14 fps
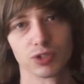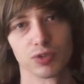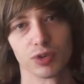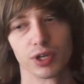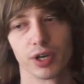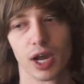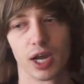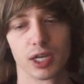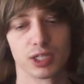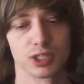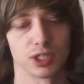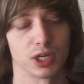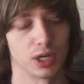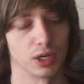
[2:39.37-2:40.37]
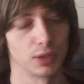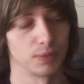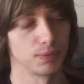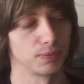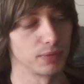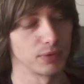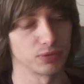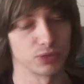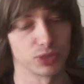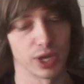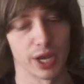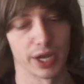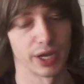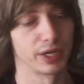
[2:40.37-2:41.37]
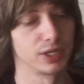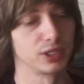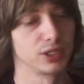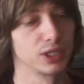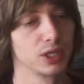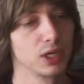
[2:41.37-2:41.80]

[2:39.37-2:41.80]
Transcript: for you guys, um, and